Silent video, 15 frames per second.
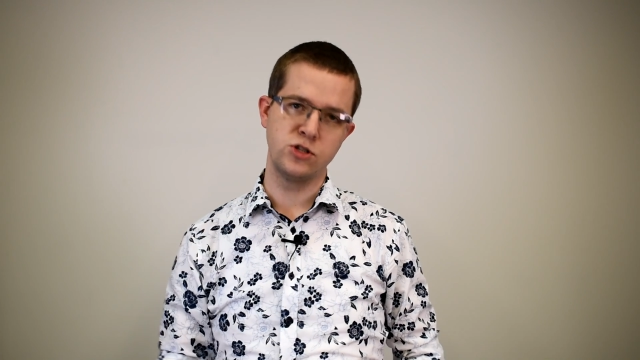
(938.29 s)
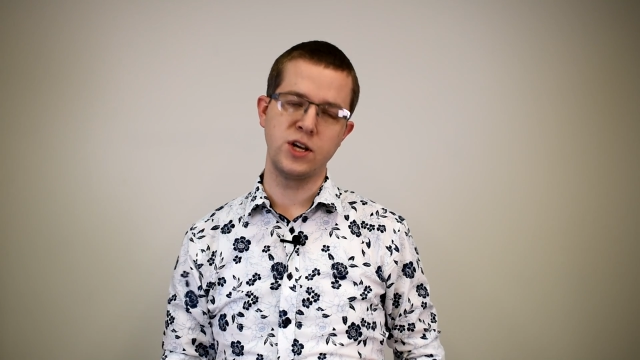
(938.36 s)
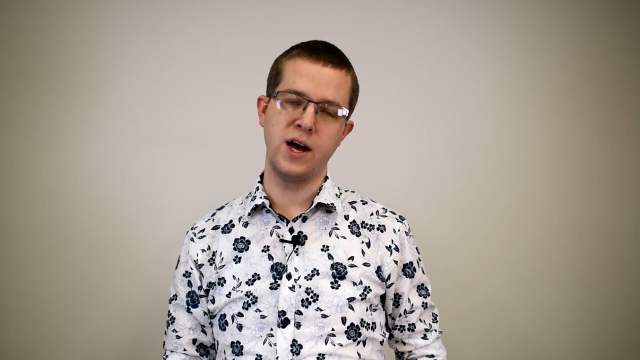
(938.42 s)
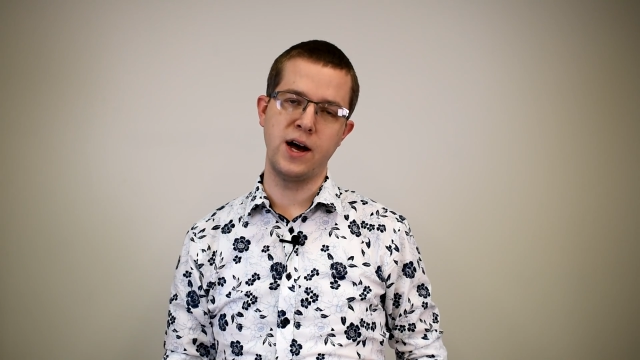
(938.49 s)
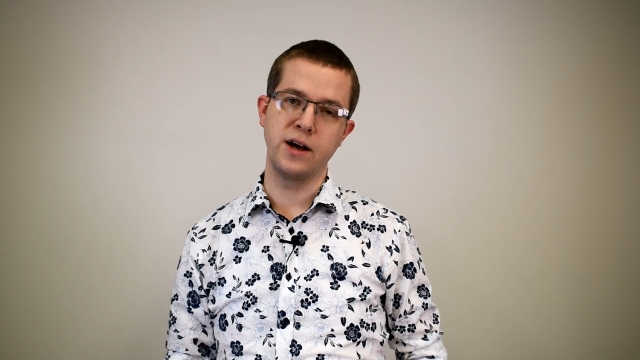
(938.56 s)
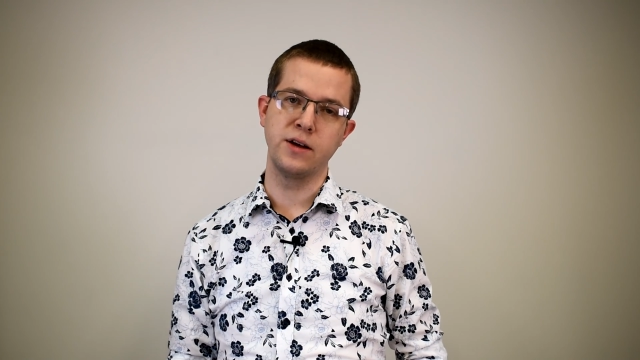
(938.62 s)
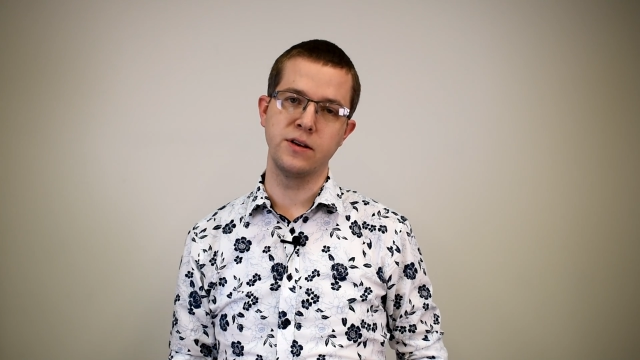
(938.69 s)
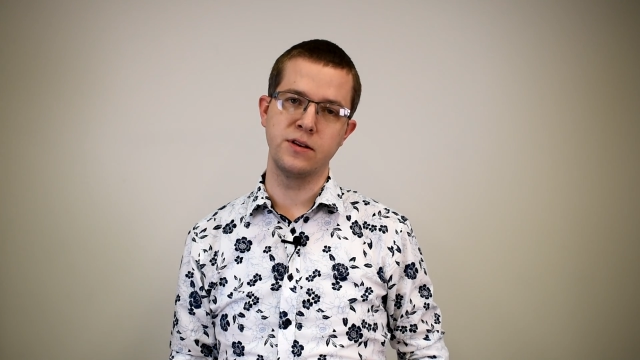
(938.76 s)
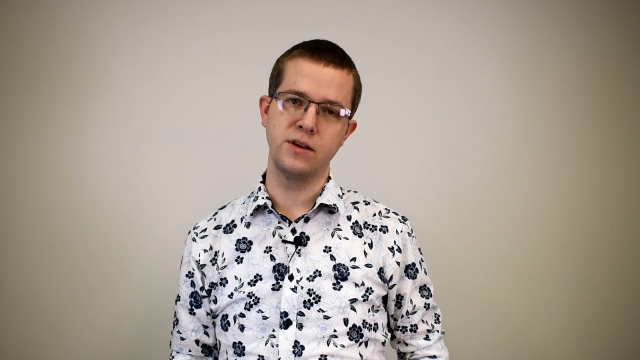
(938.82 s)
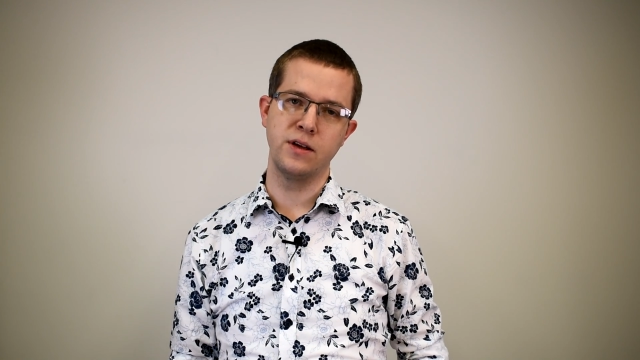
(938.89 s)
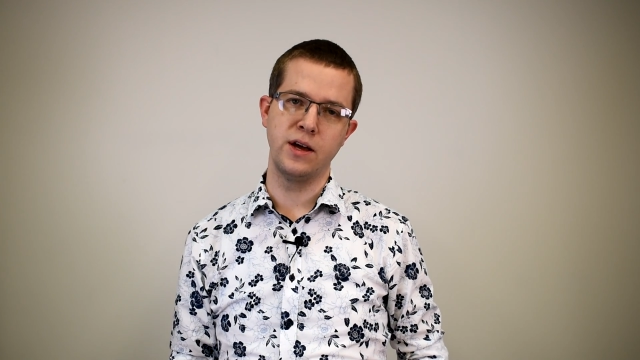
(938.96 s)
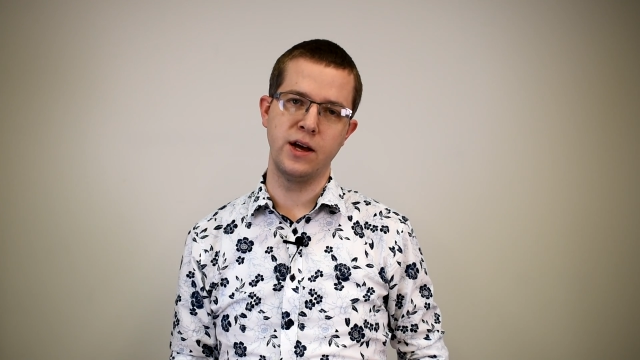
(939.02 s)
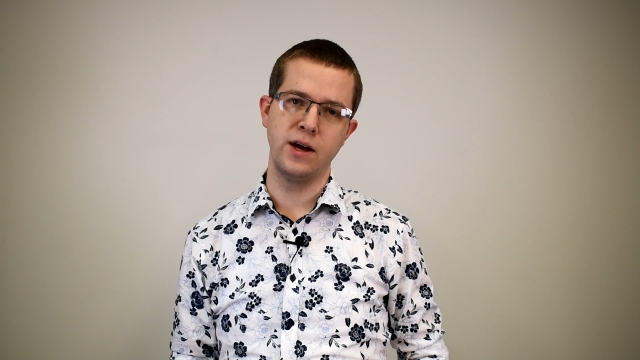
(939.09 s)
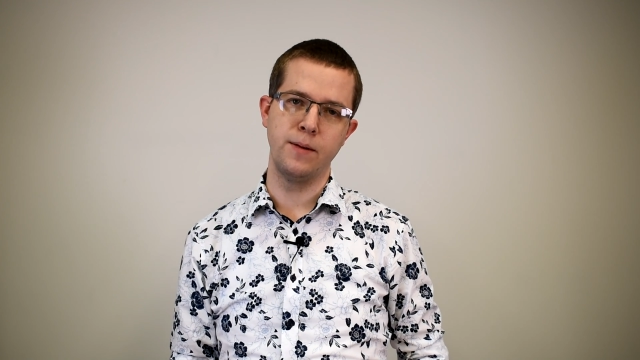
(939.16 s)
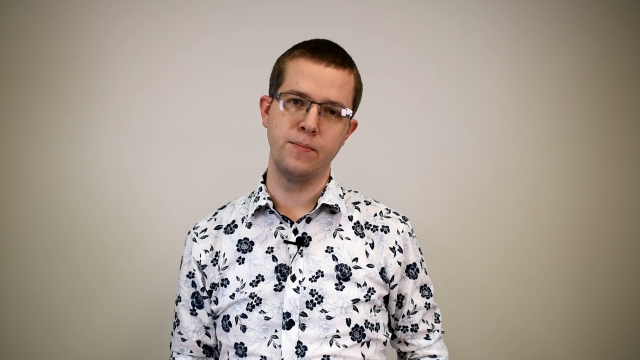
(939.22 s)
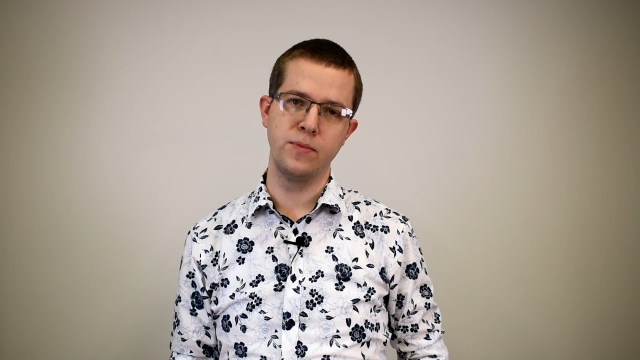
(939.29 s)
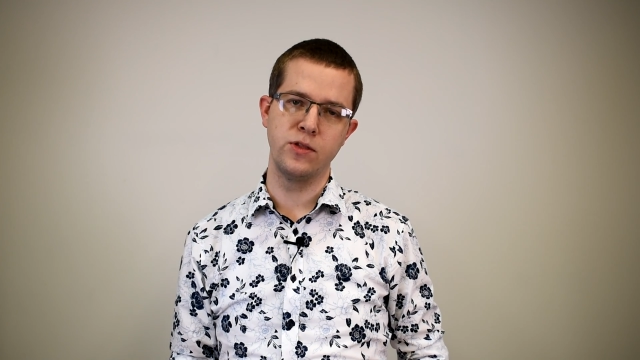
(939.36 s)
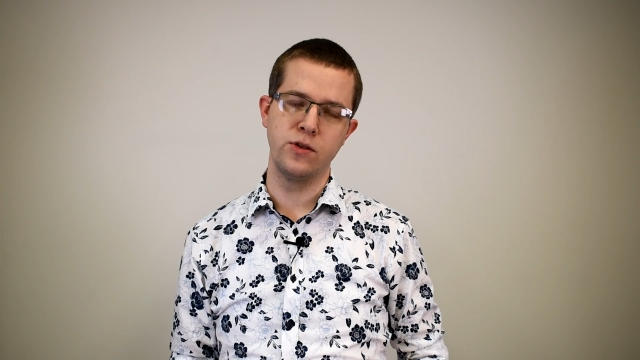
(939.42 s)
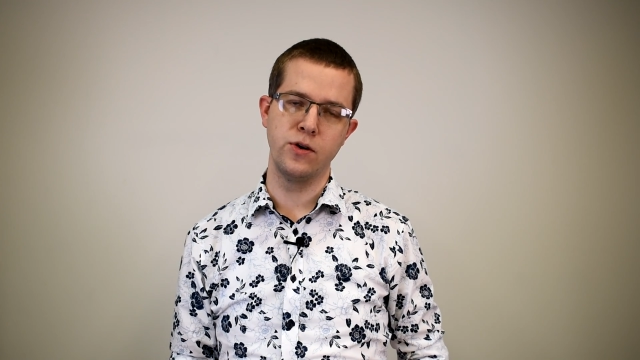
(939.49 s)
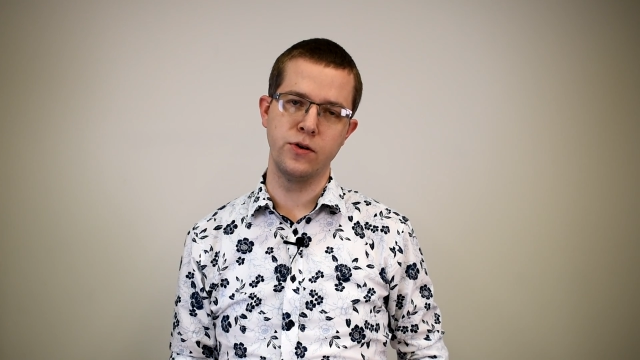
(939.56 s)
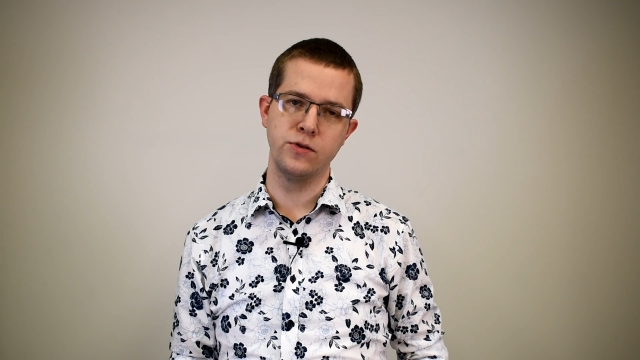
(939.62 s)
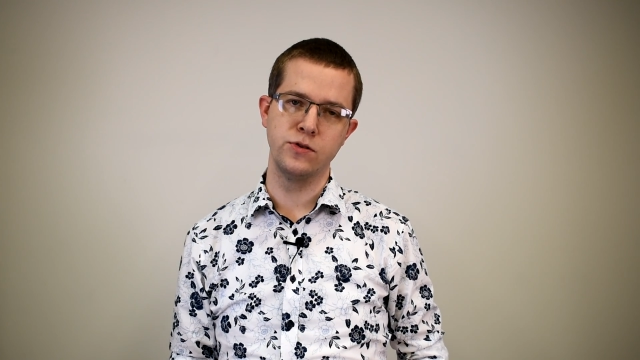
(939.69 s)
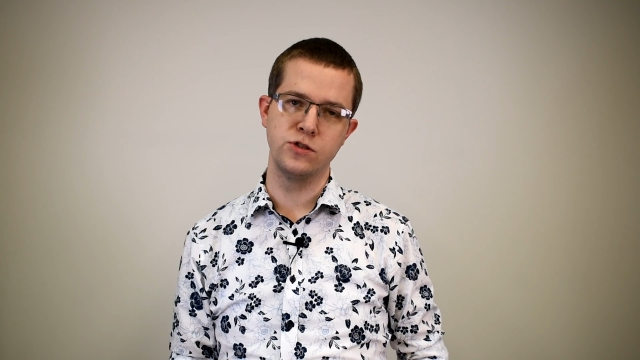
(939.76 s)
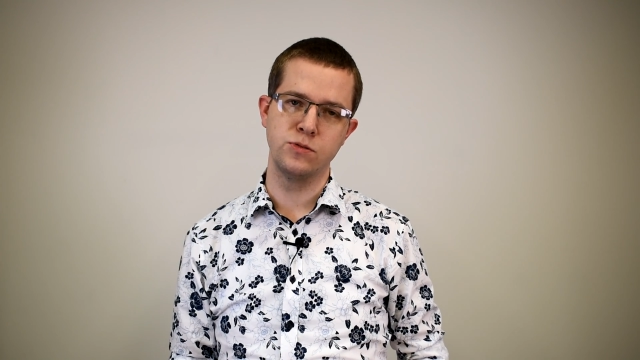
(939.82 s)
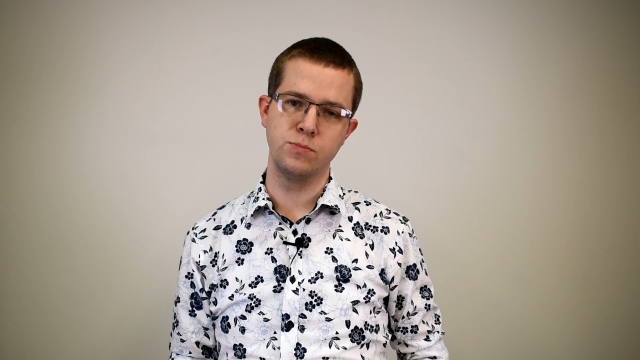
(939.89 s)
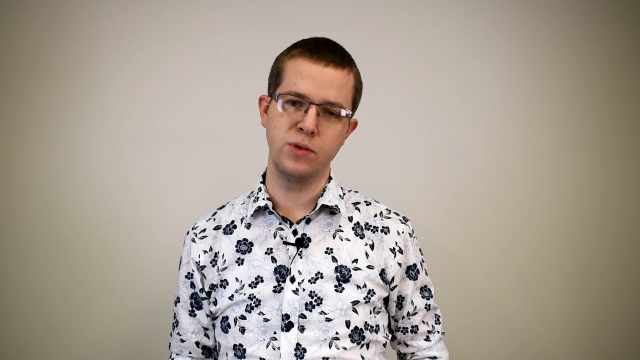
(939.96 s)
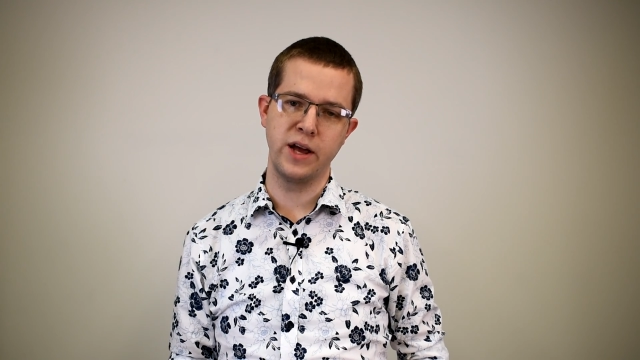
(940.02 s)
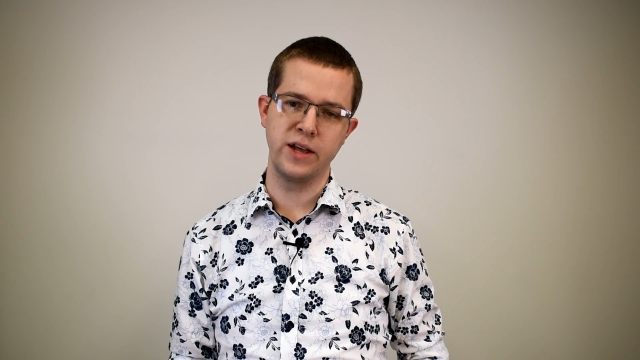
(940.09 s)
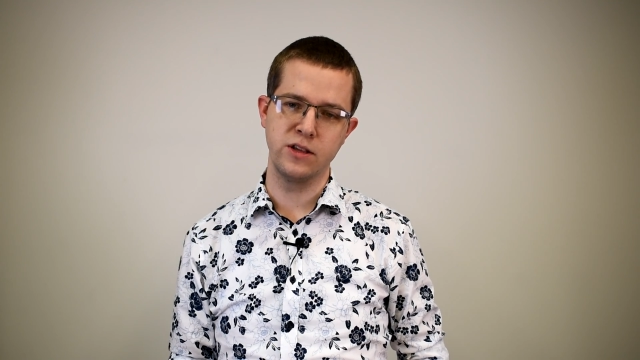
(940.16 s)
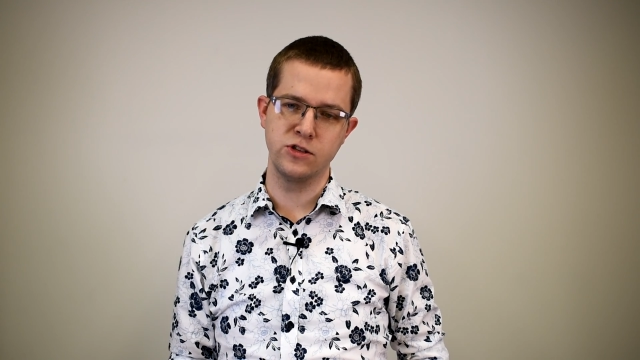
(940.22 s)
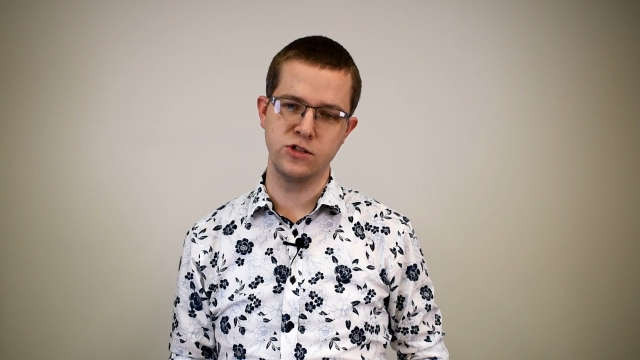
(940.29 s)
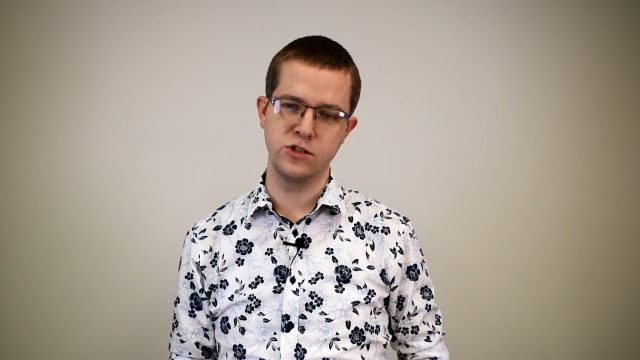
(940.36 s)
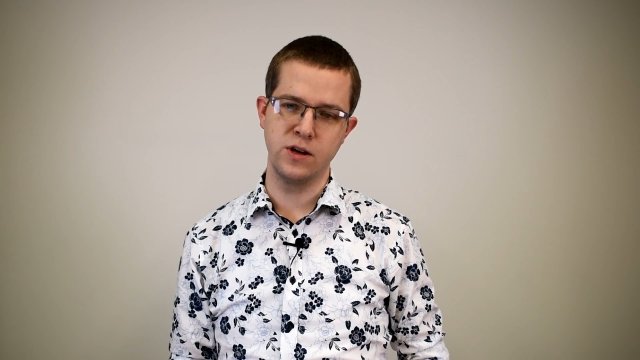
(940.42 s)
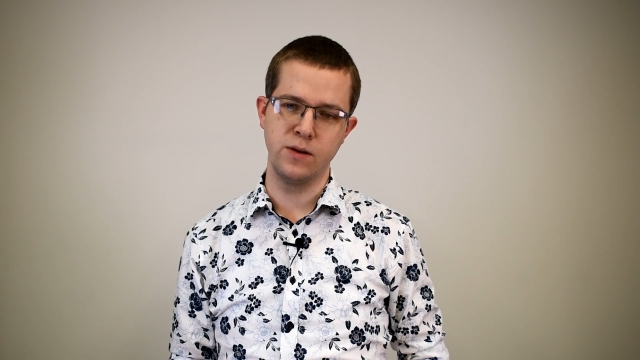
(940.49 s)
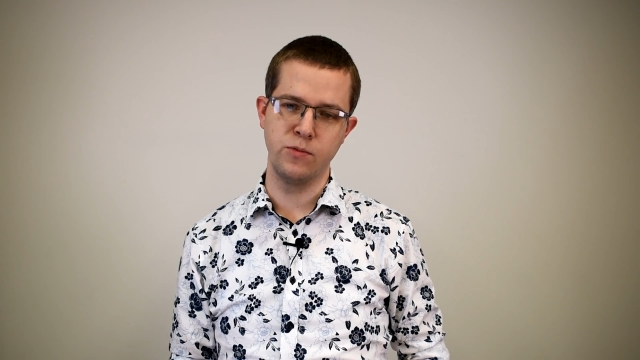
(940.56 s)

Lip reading: target those platelets.